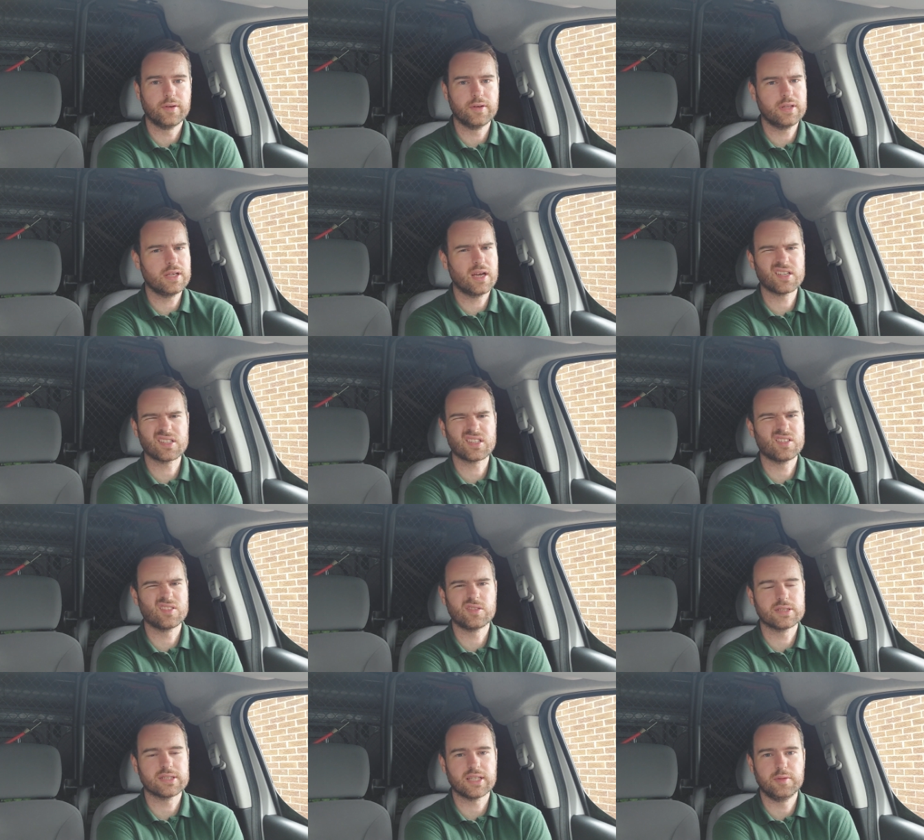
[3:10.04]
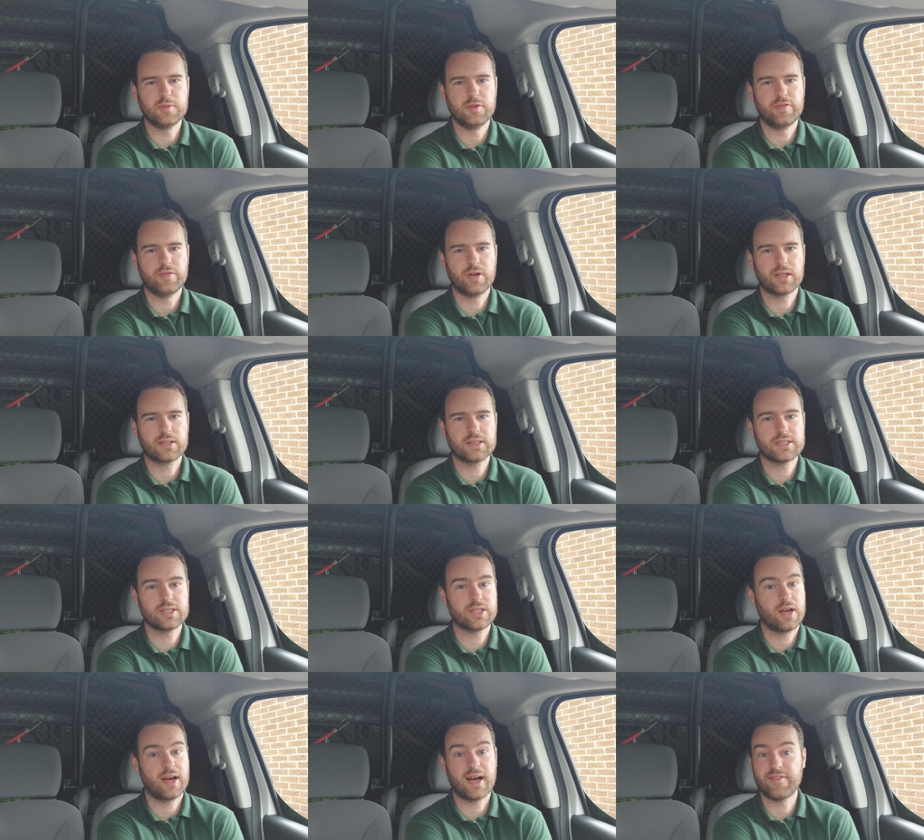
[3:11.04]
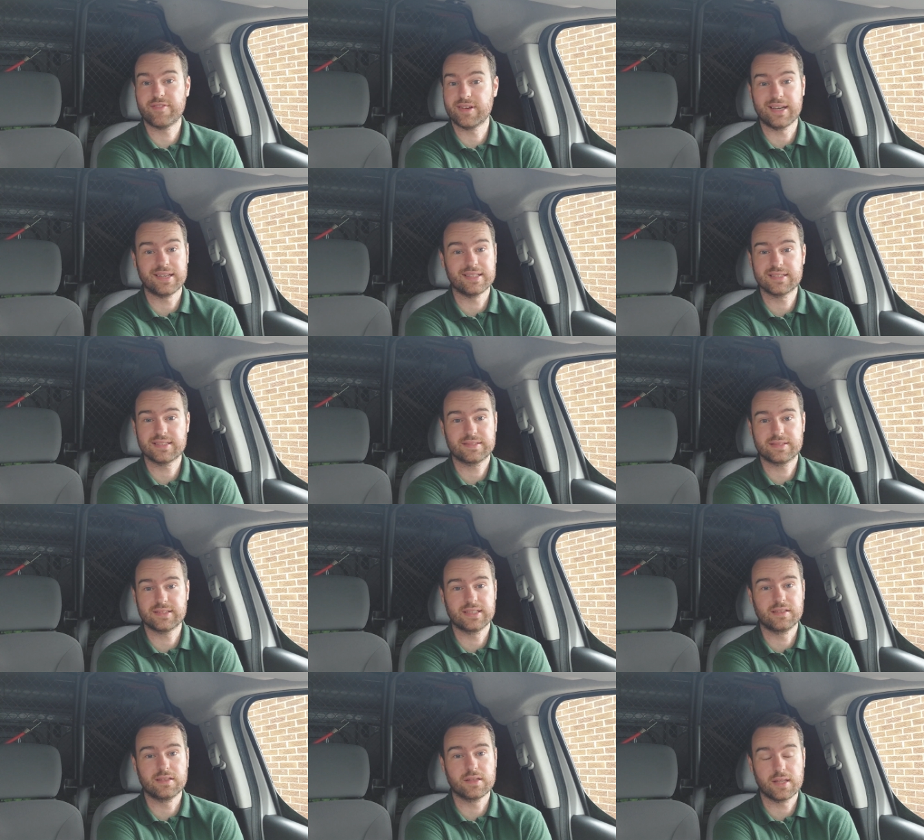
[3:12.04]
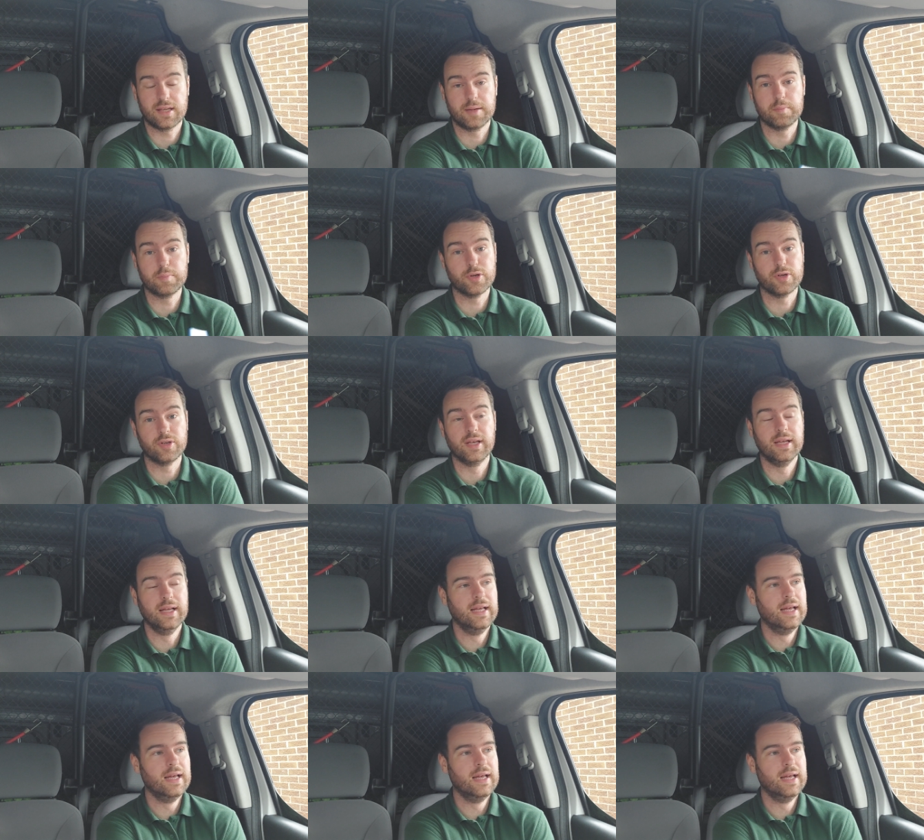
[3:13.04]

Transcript: Other years they don't seem to have worked. This year I haven't had a single thing, but